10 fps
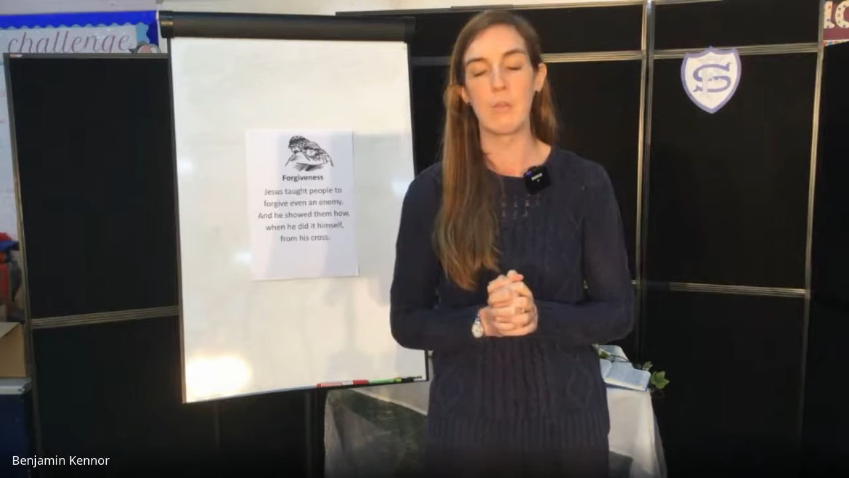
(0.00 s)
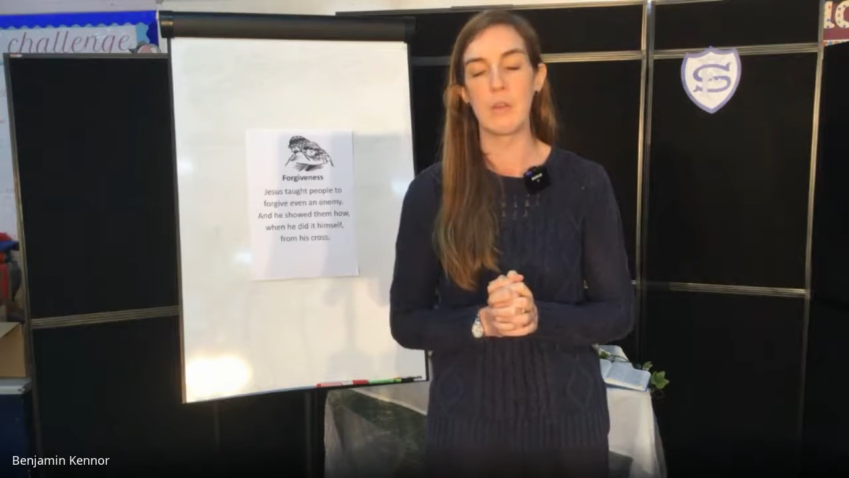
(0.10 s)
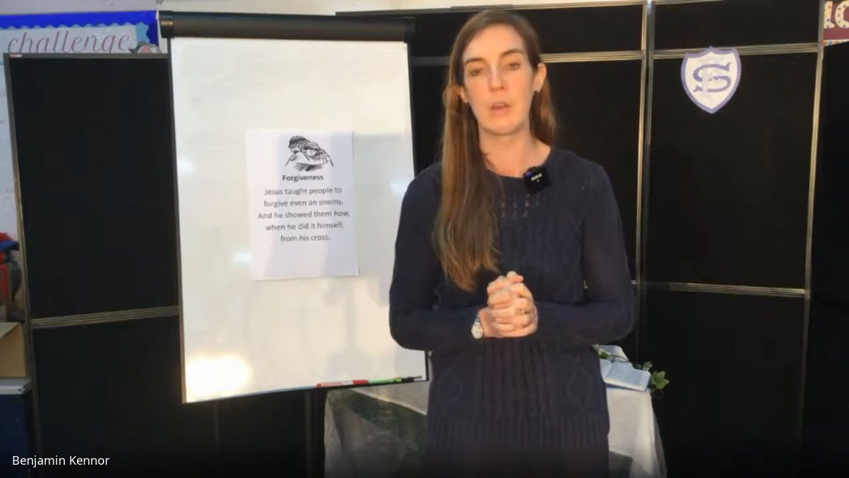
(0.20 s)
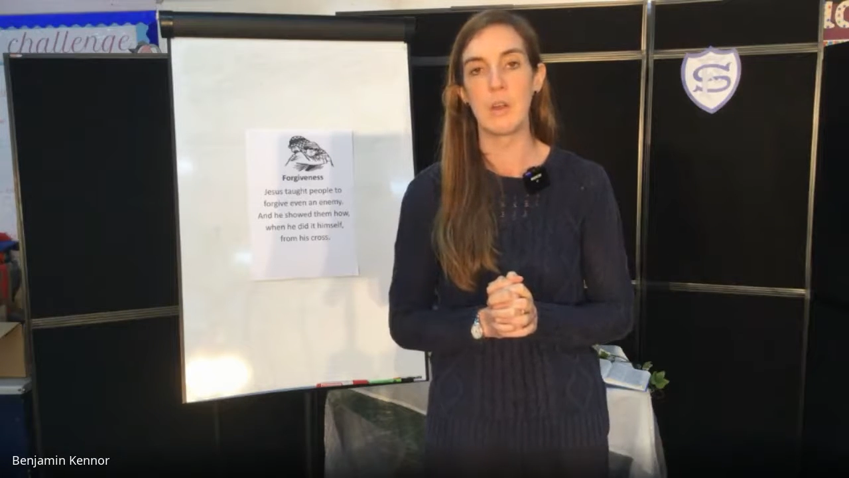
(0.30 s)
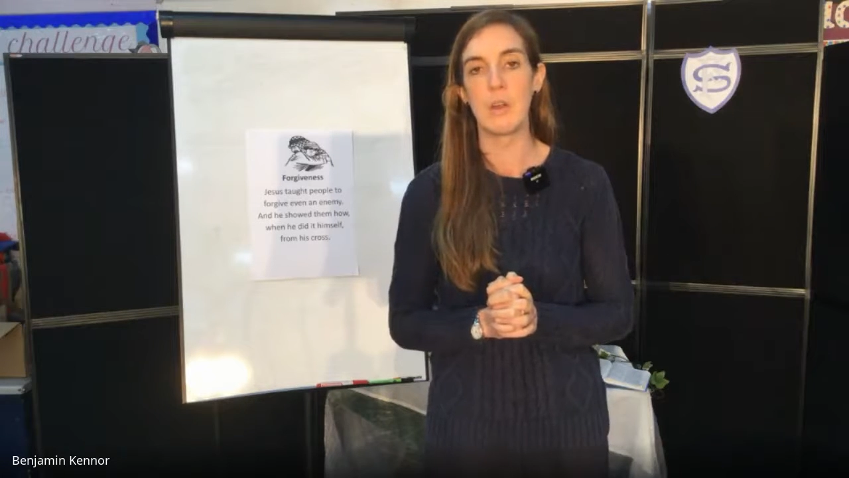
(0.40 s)

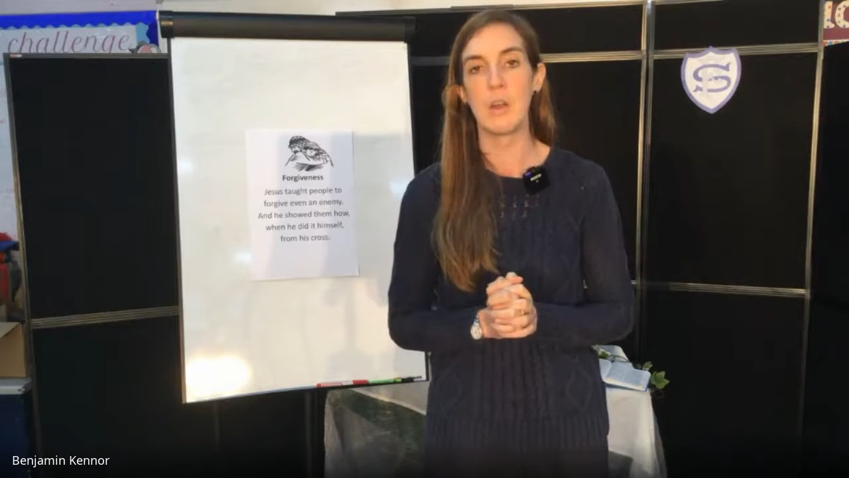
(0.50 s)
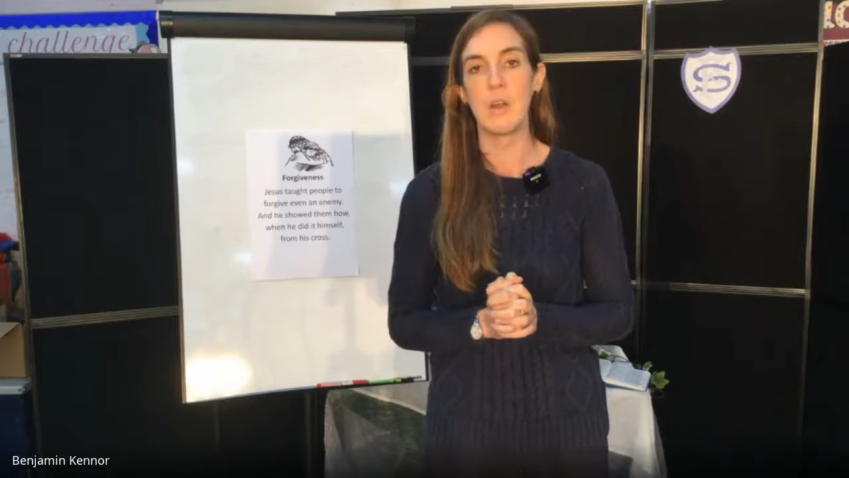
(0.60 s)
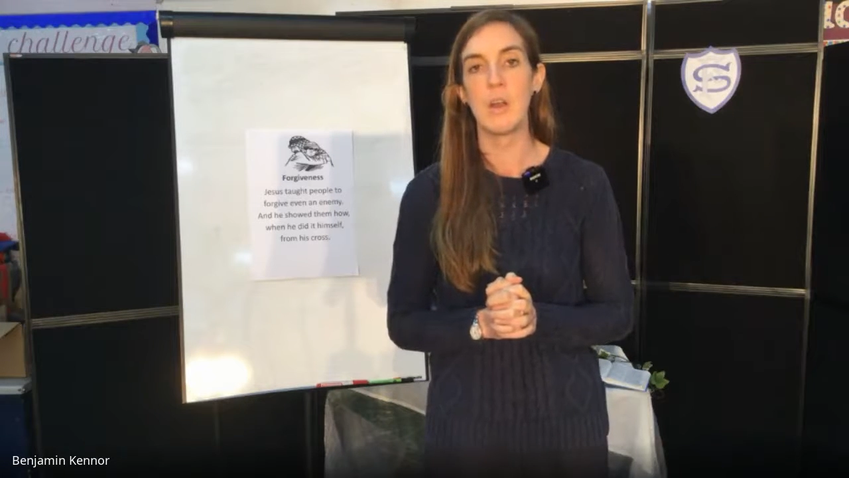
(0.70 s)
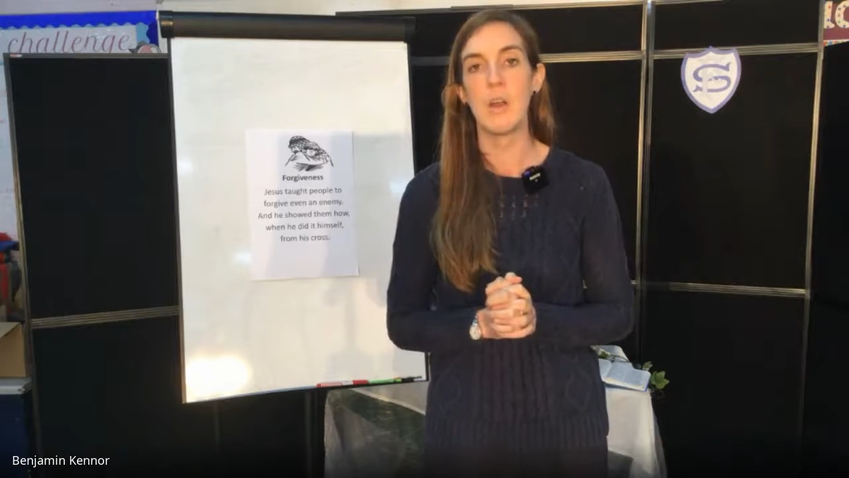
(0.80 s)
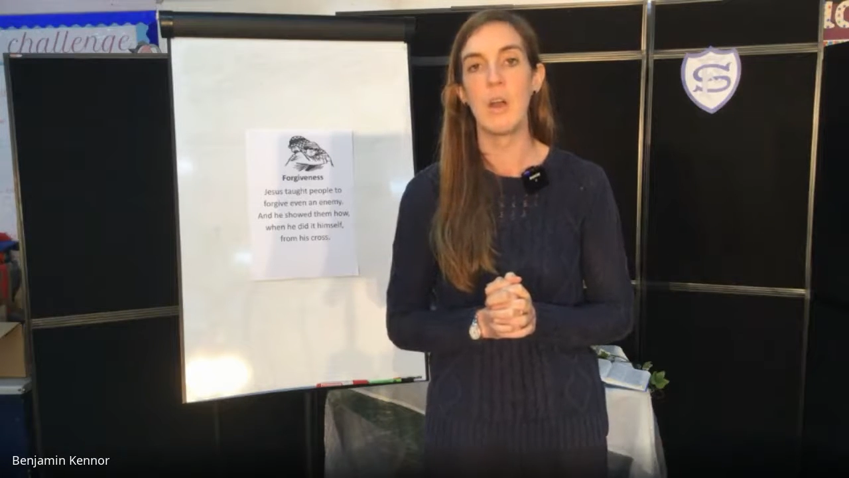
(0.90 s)
wrong.
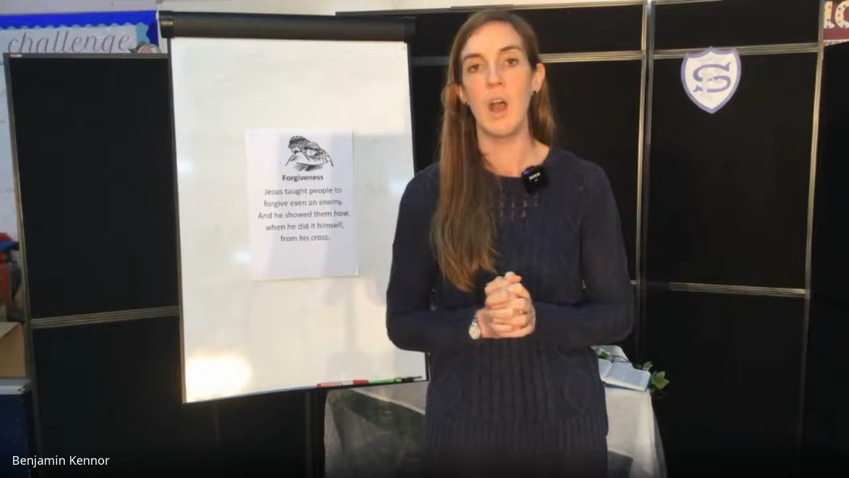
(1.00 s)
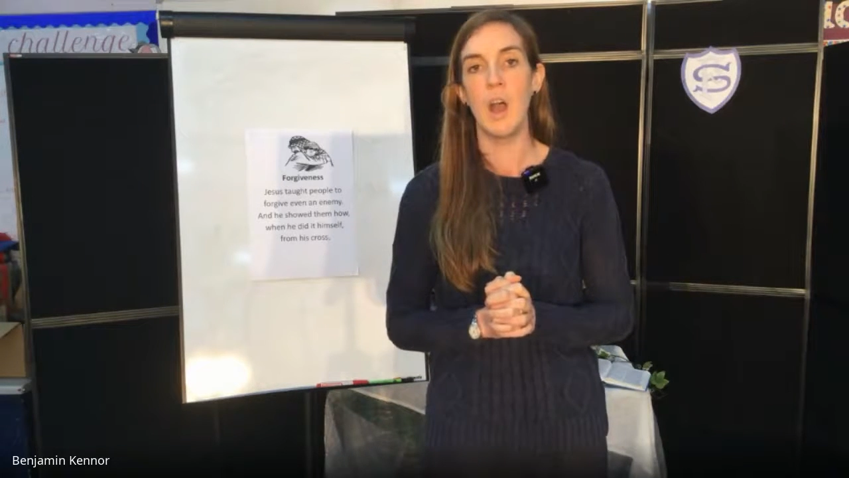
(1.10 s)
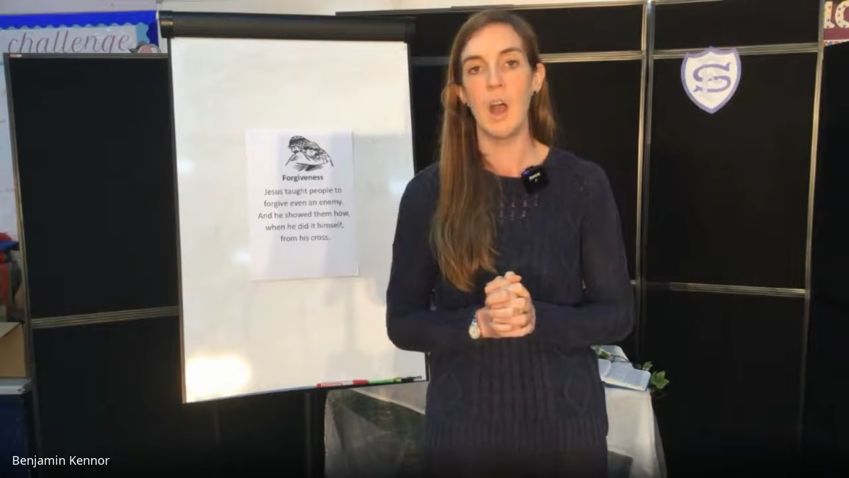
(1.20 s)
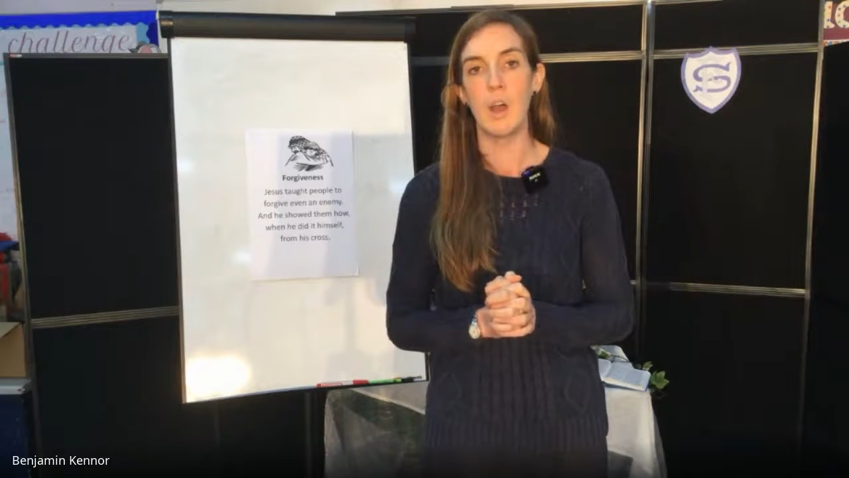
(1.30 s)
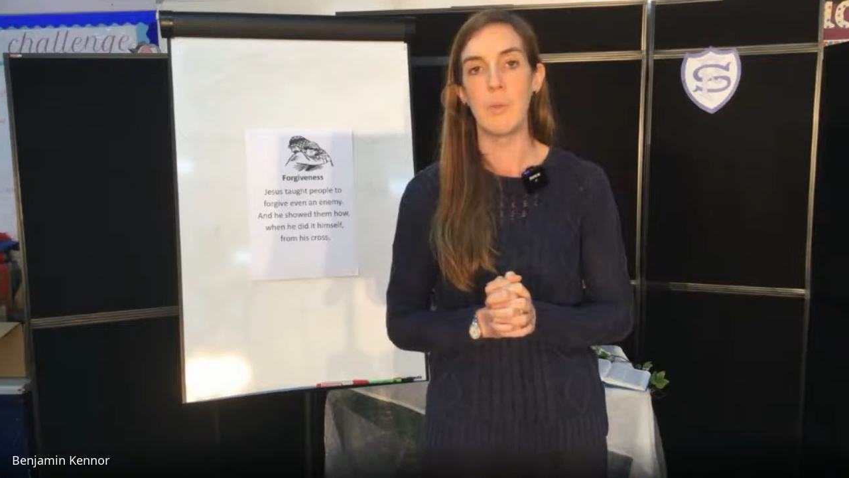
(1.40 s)

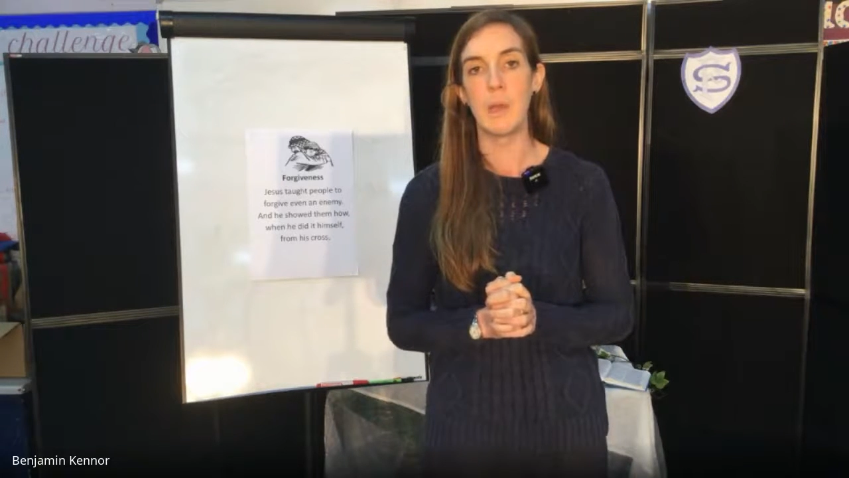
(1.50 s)
Amen.